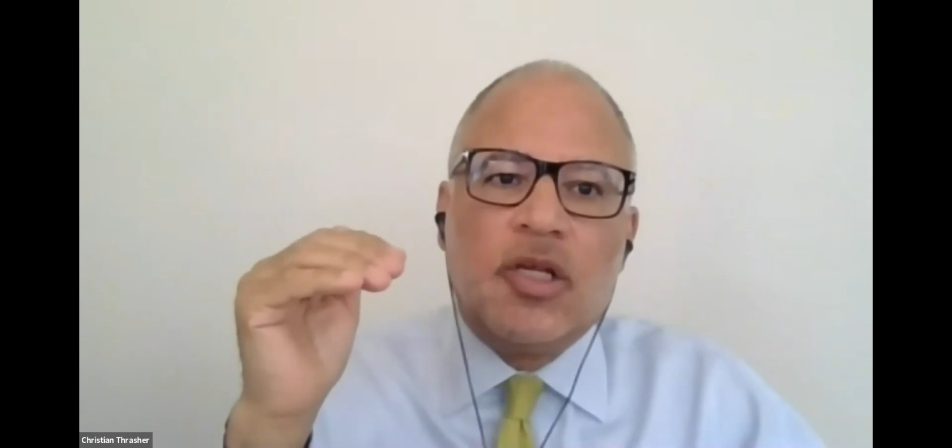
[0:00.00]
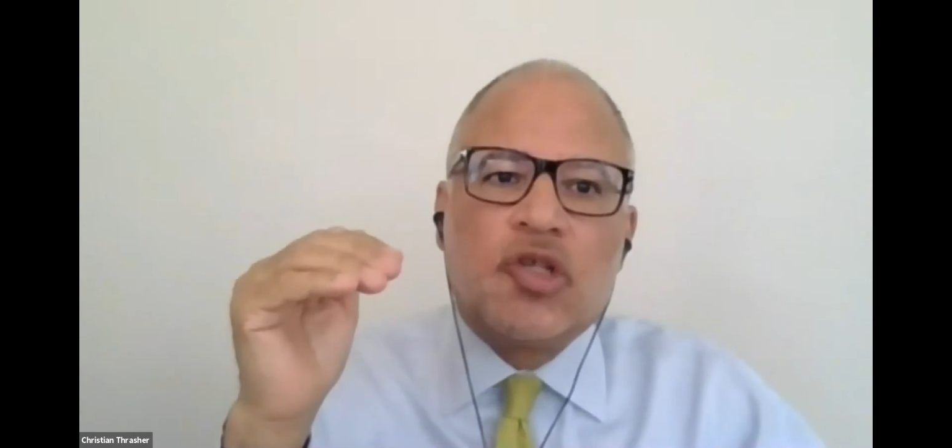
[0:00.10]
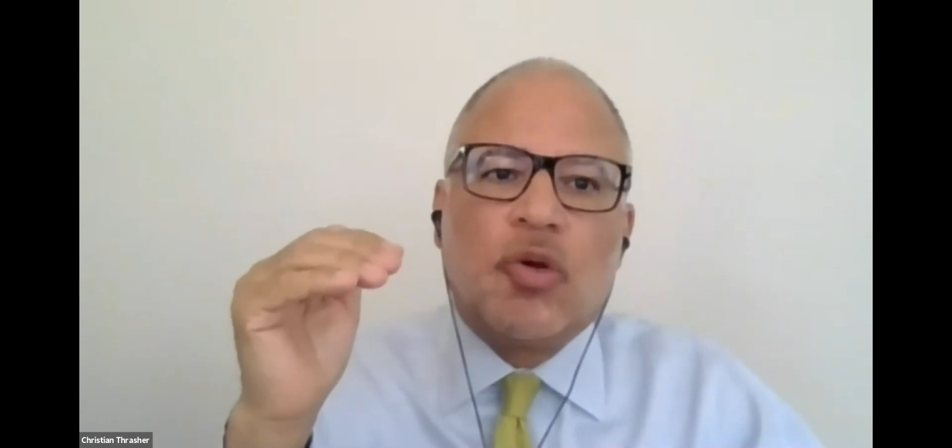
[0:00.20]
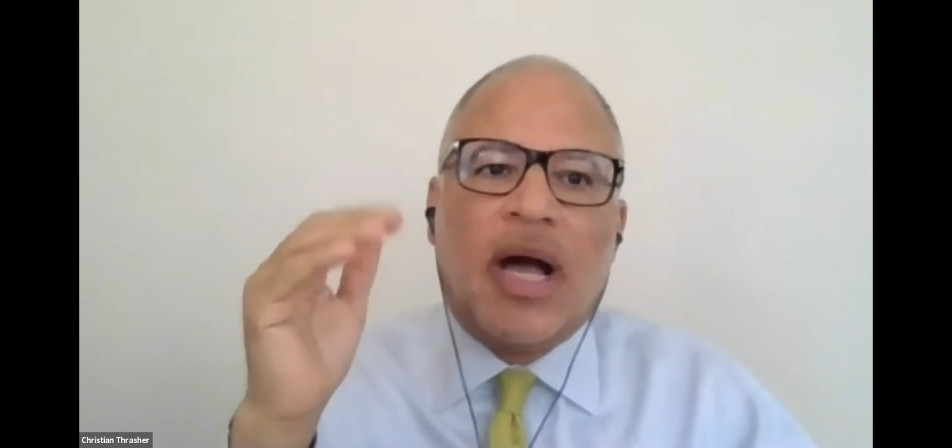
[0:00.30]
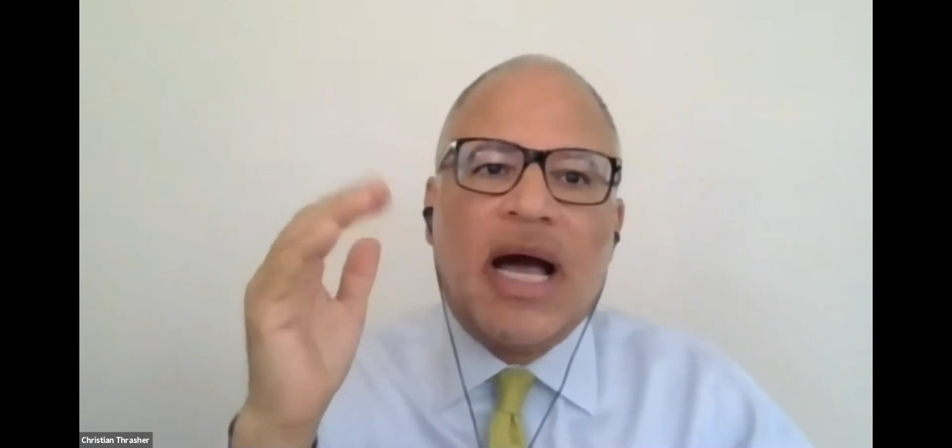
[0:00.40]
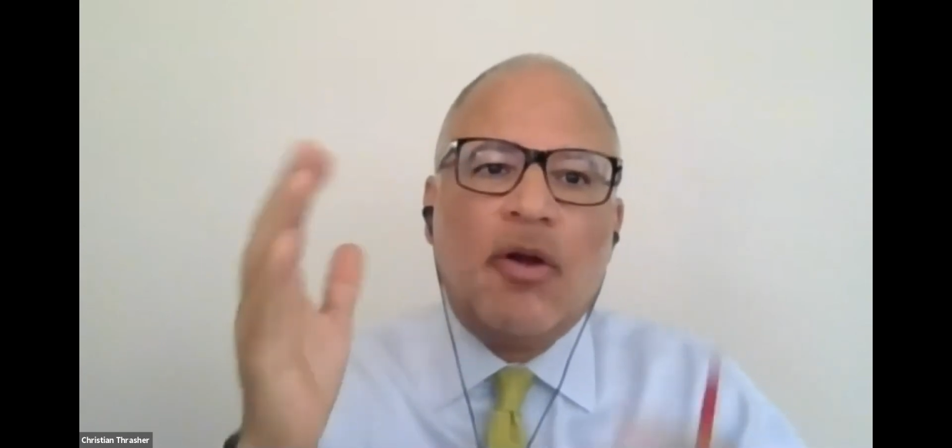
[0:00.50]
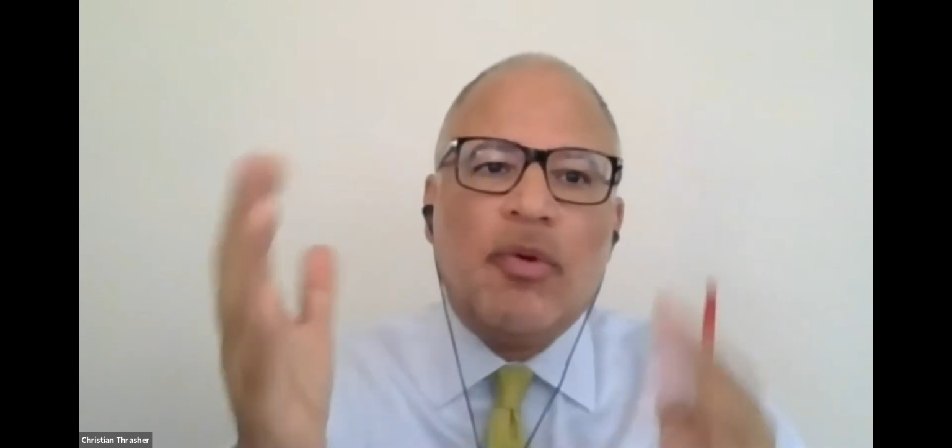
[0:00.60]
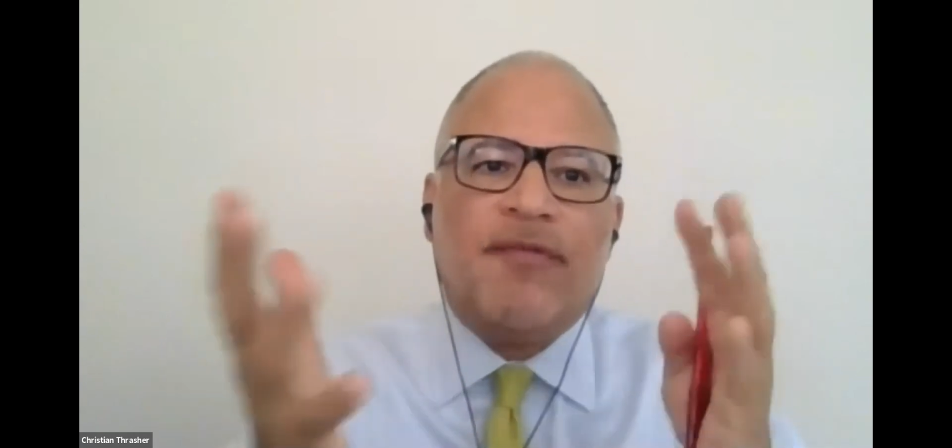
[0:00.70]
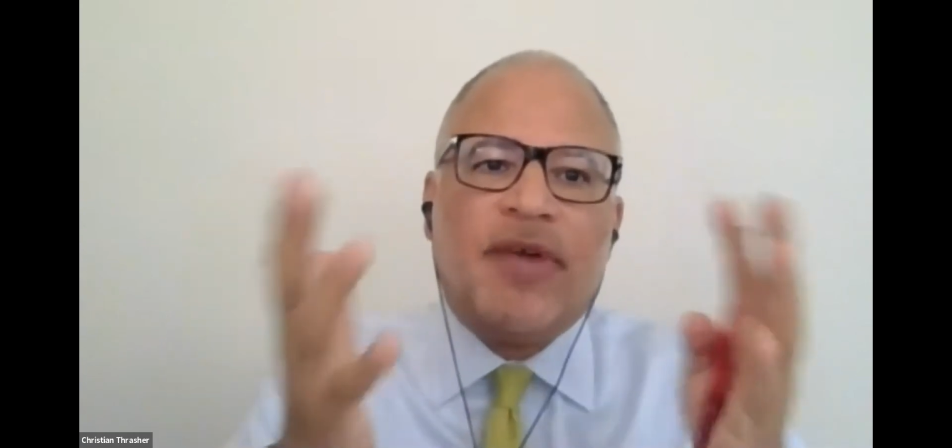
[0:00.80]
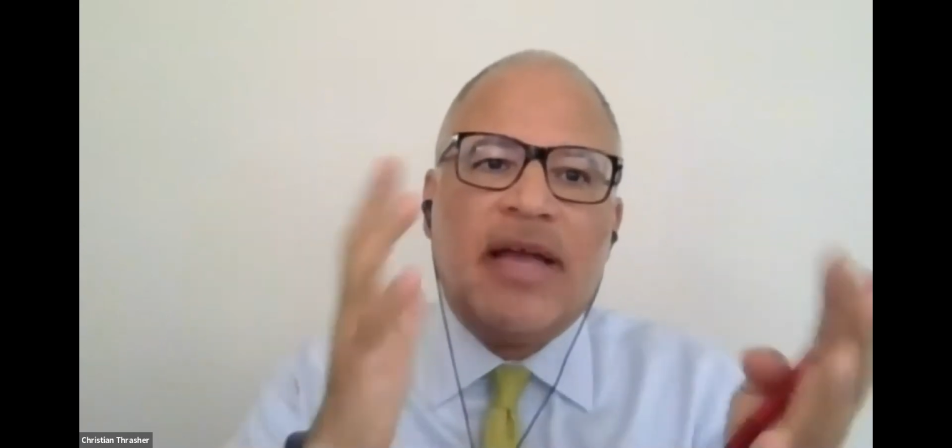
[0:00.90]
So how do
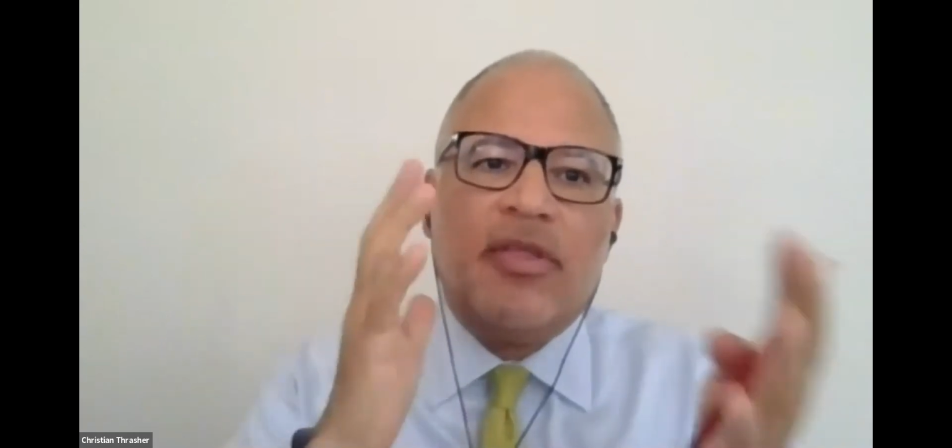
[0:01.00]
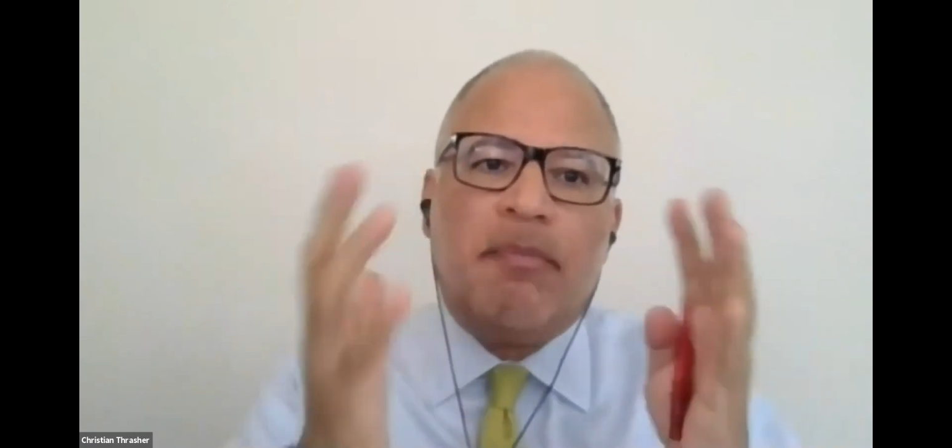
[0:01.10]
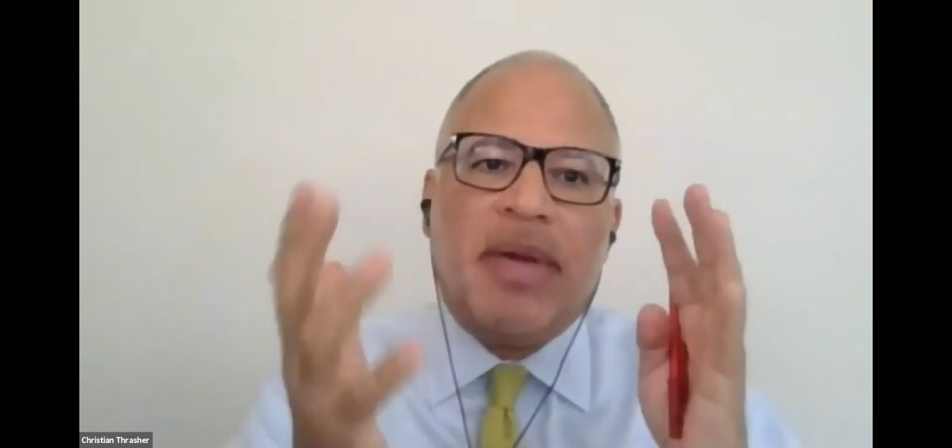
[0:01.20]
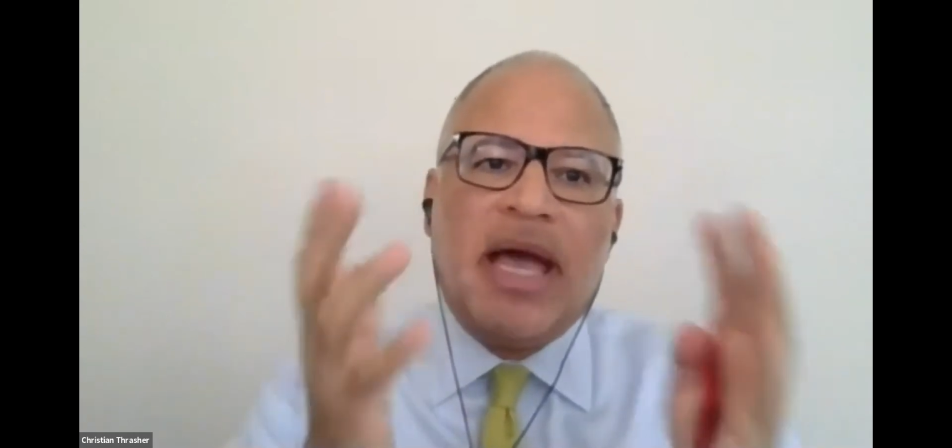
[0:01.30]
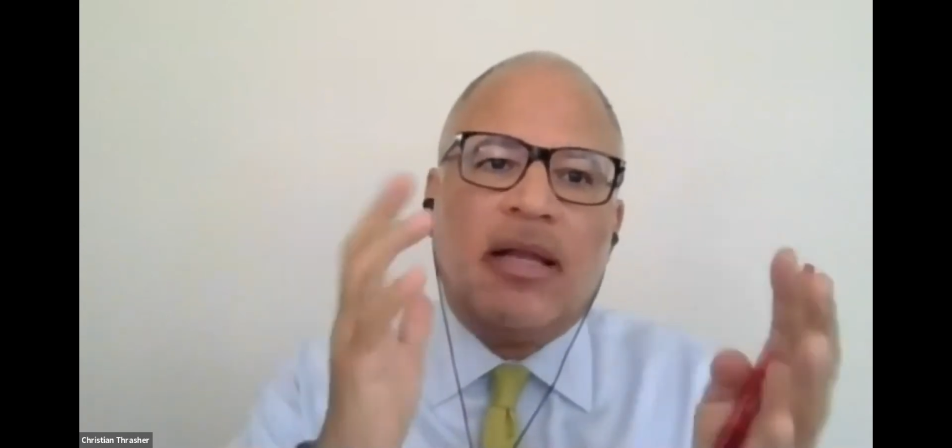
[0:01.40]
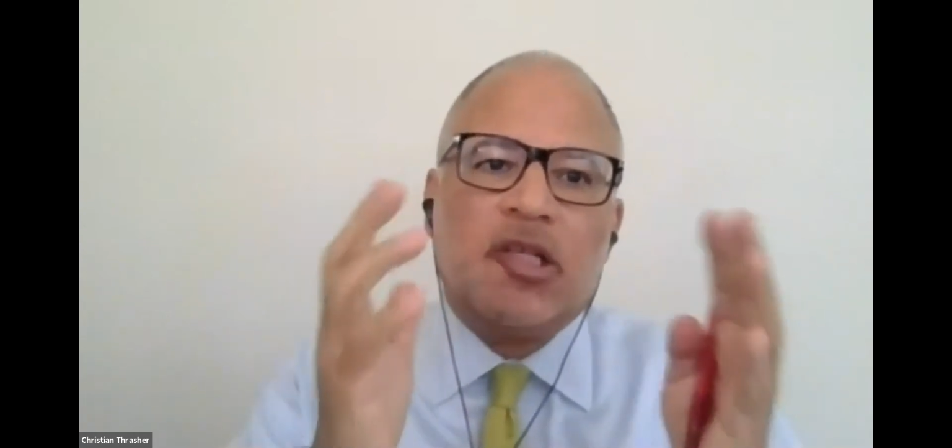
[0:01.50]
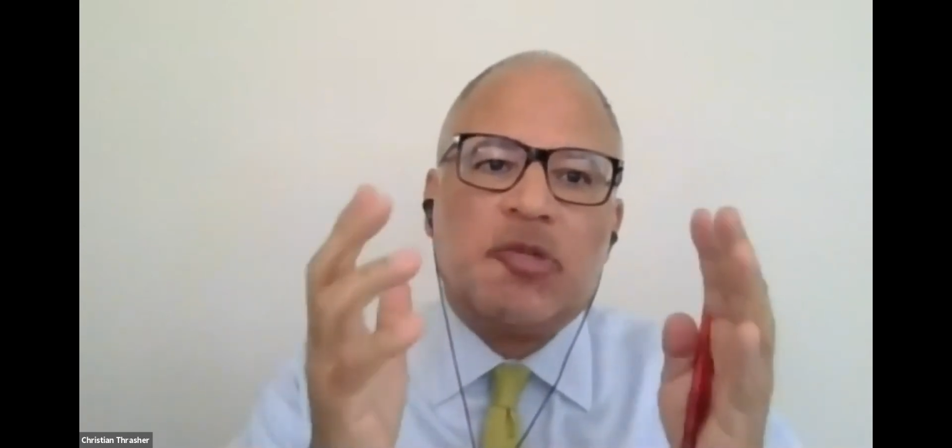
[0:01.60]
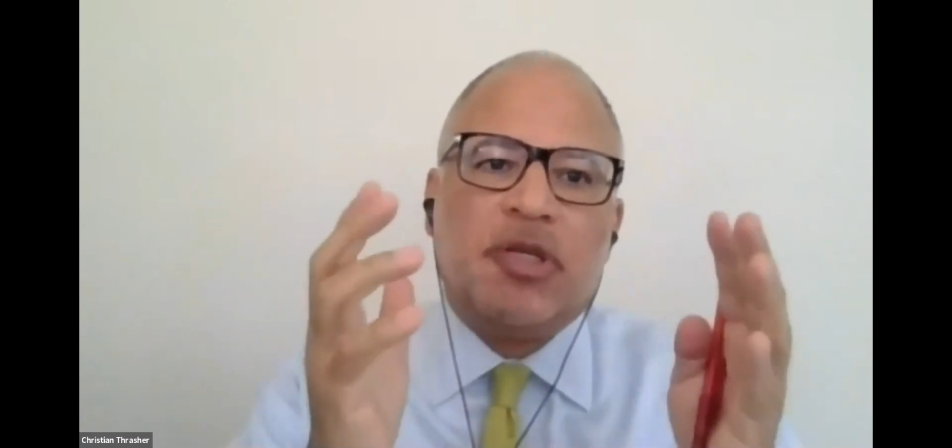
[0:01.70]
we find the balance